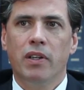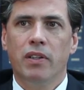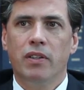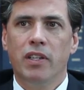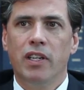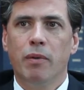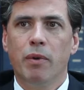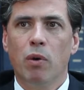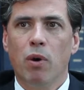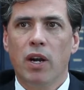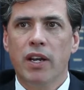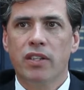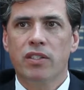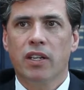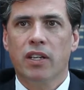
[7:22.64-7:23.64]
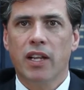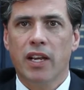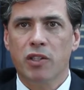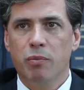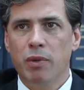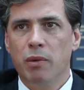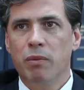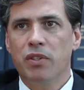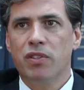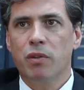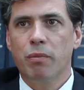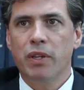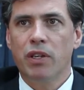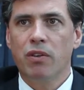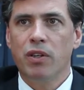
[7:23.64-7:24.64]
DWI, it's a Class B
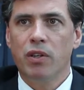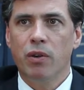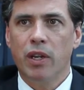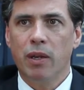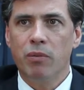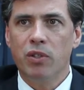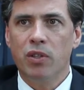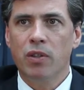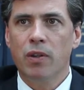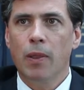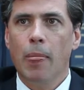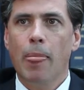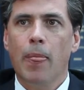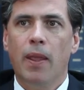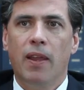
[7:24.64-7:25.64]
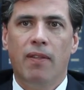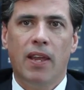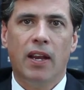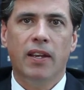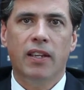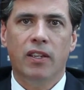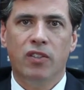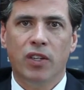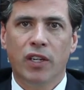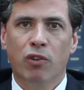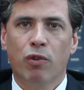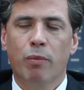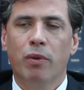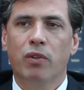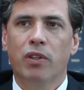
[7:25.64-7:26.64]
misdemeanor in New Hampshire, and that is a
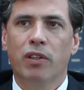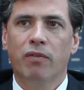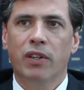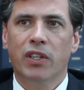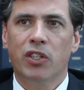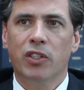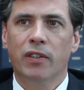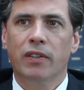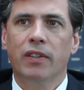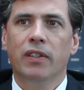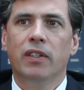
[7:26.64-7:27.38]
criminal conviction.